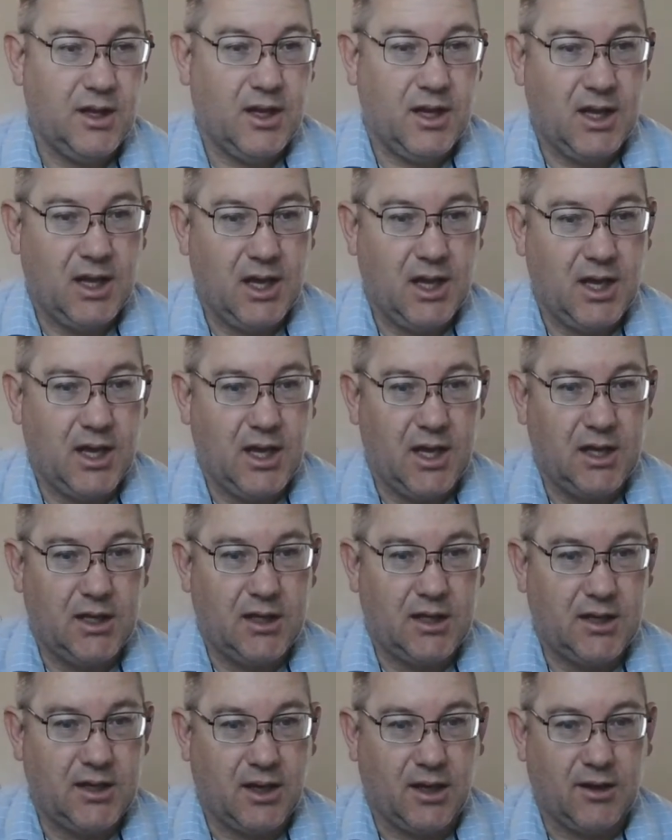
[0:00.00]

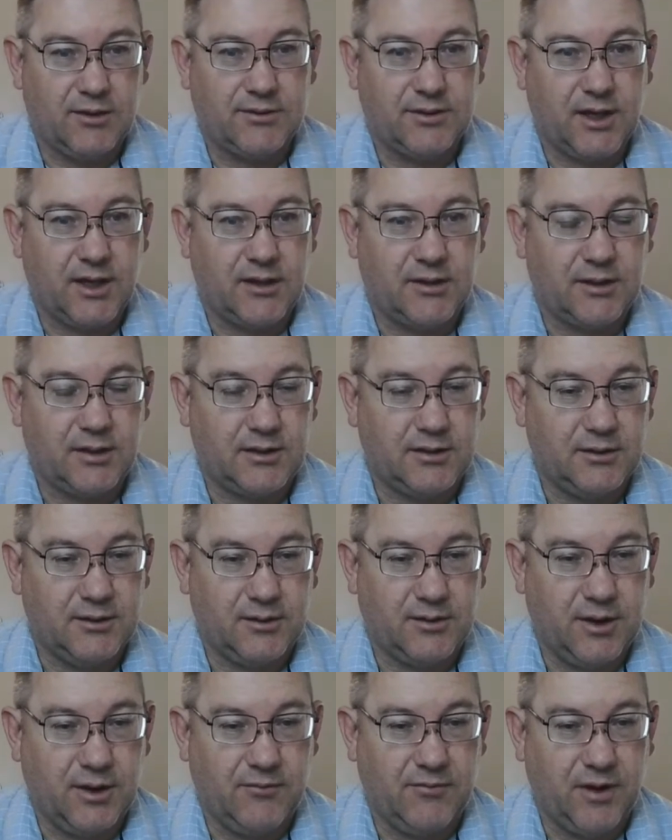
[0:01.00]
And I'll talk,
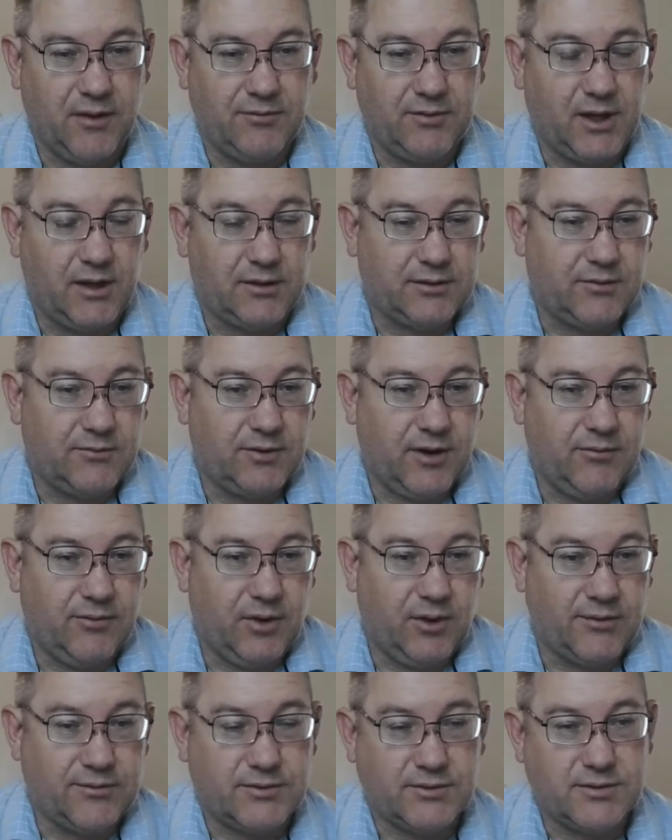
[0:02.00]
I've talked to revenue
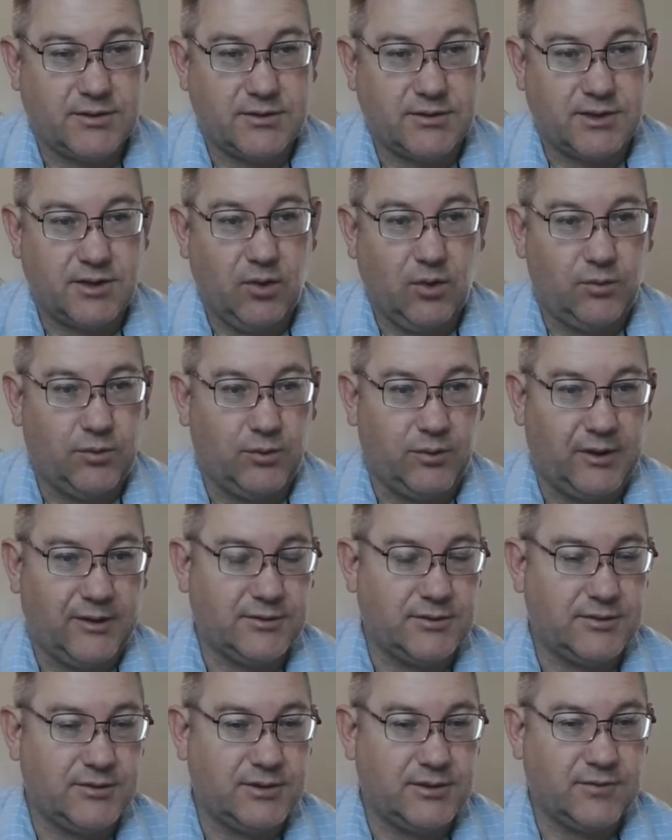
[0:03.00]
officers that said, well, why don't
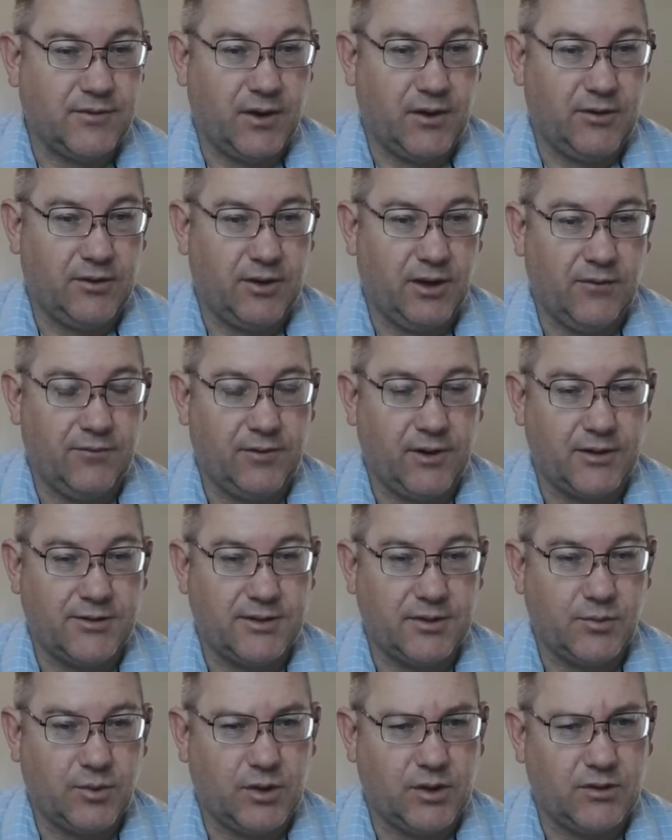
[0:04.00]
you just follow an offer? I
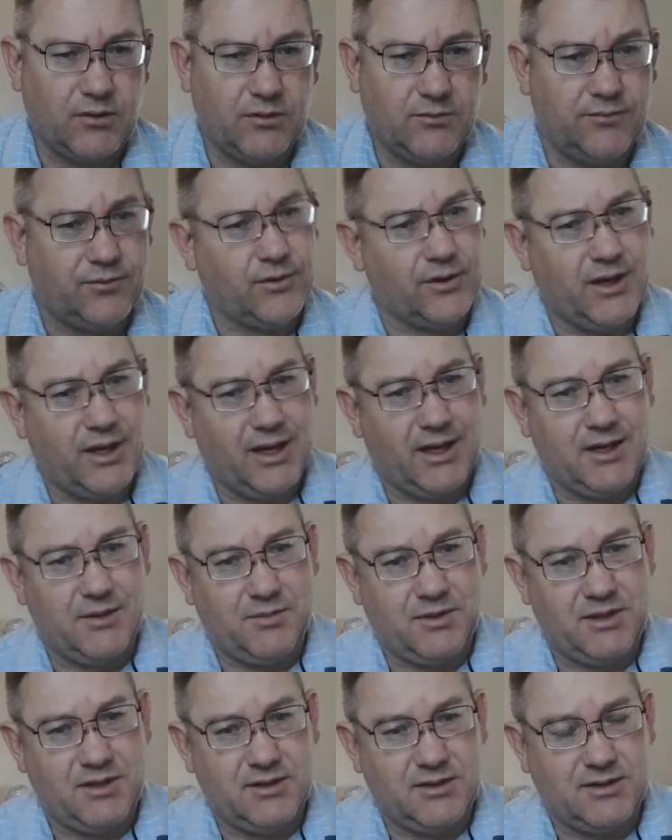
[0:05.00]
said, well, for A,
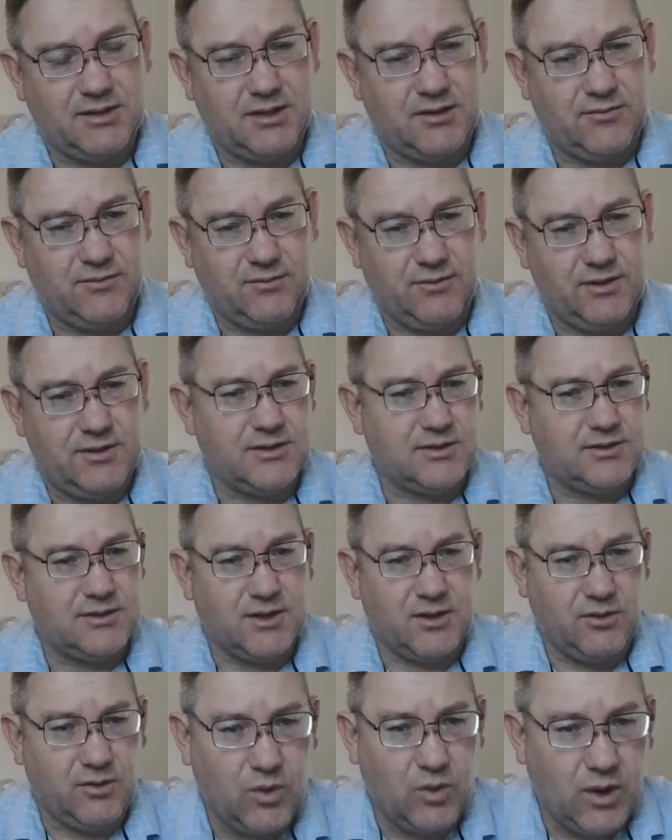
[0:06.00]
B, and C reasons, they
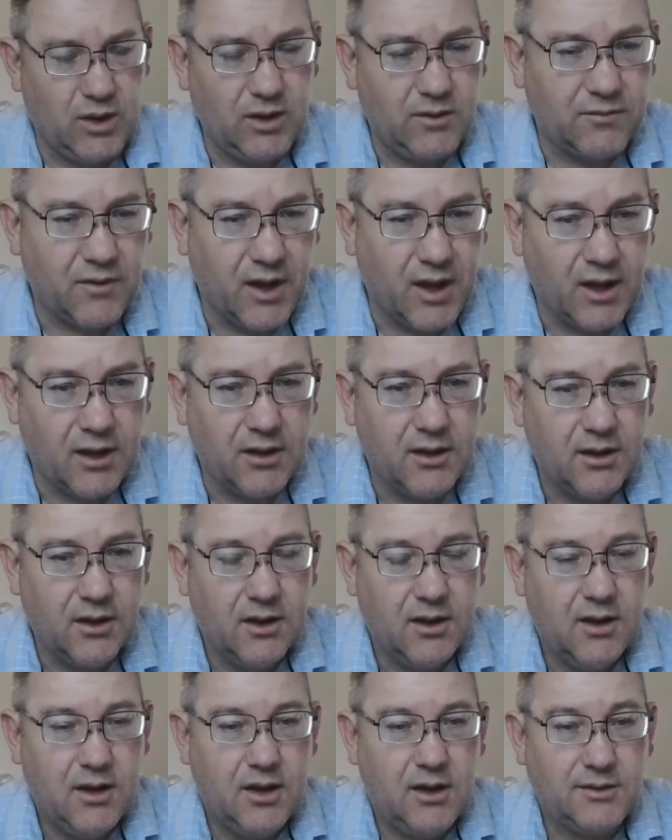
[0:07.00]
don't qualify.
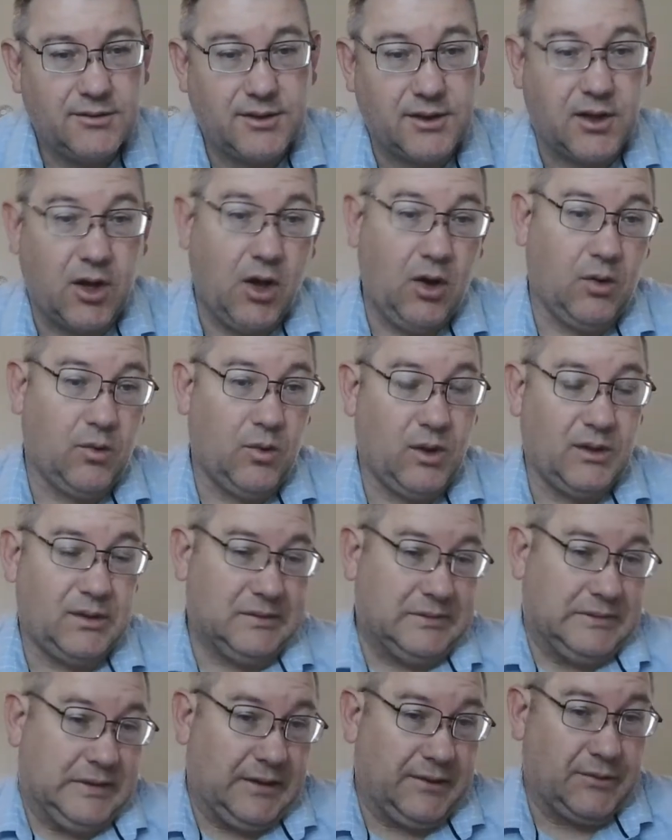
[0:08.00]
It's like, oh, well,
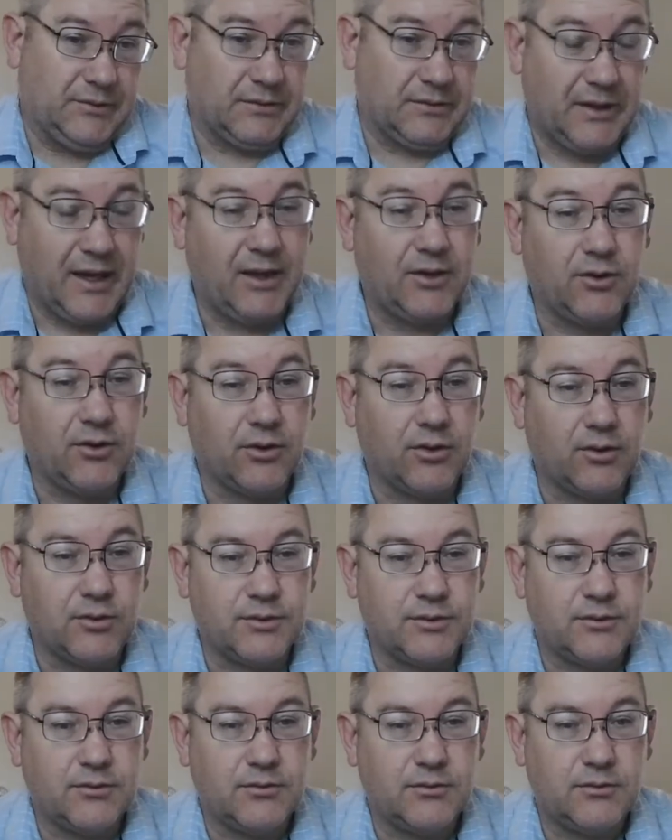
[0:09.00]
I don't handle
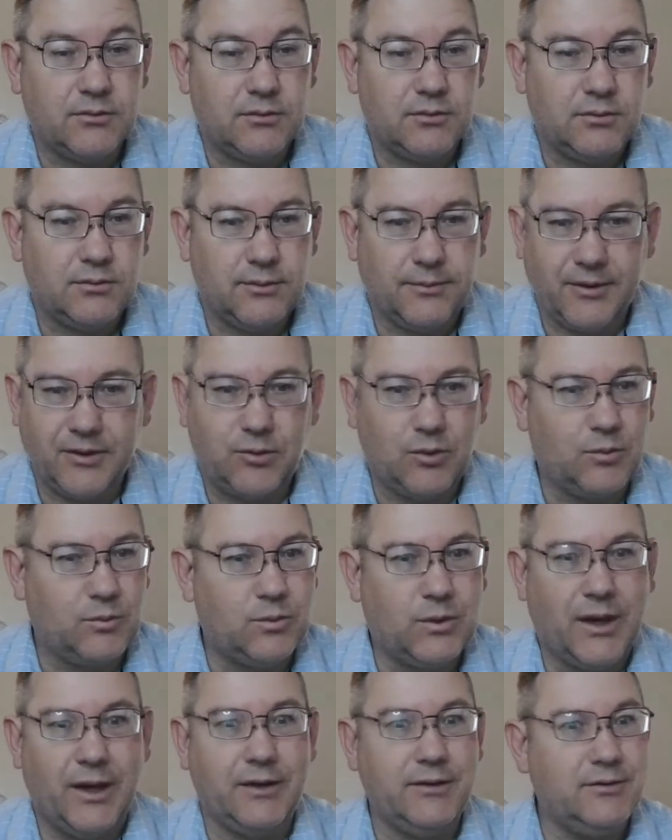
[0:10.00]
those. I'm like, well,
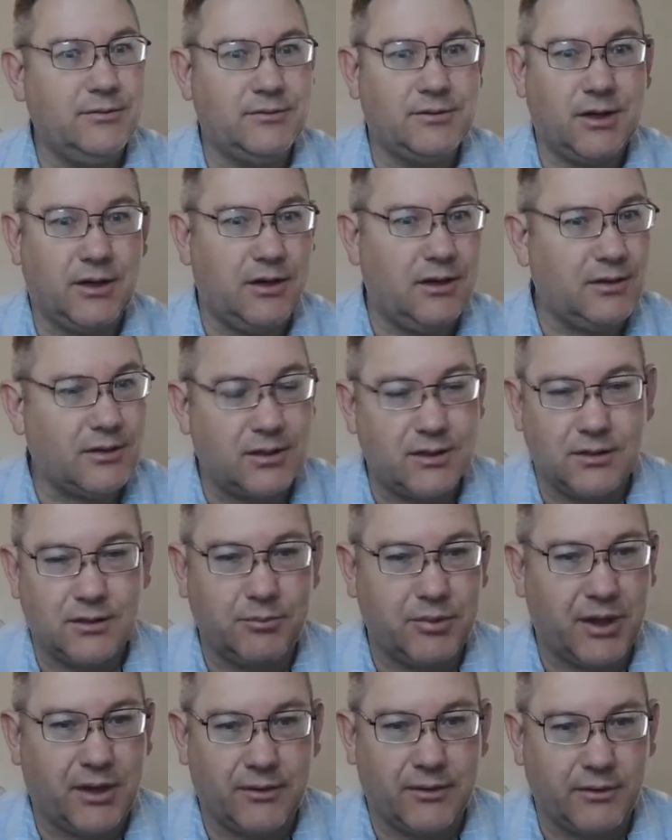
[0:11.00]
why are you talking
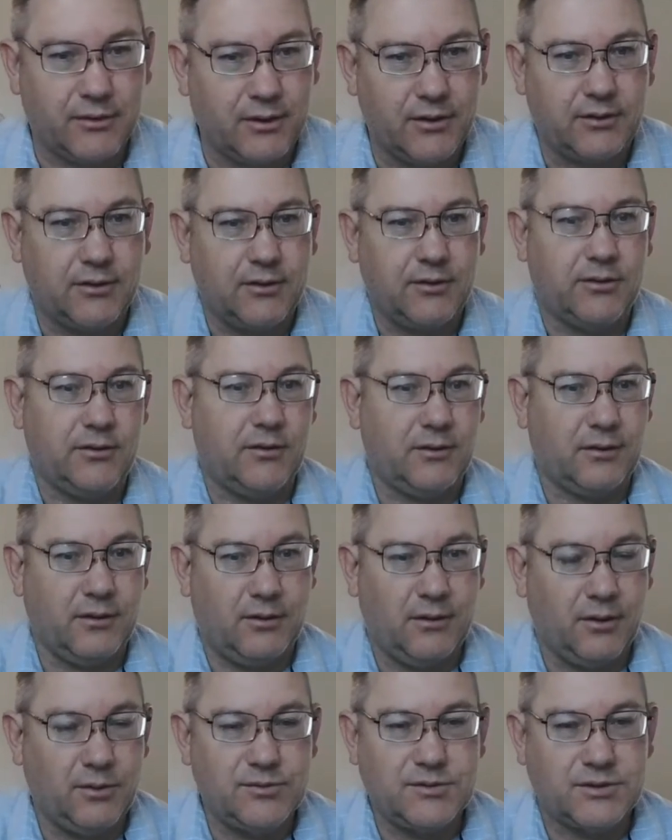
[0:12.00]
about it? Like, you think you
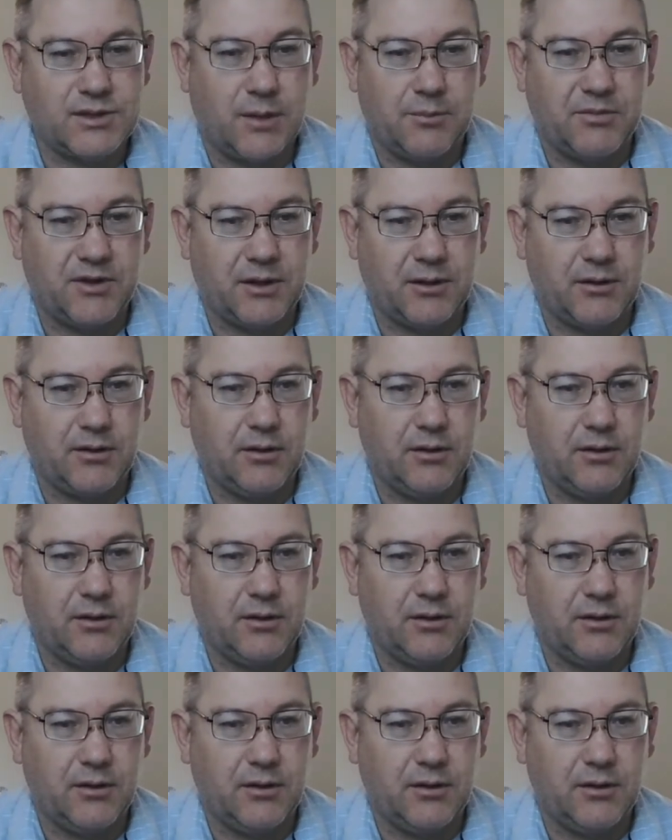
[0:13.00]
know something.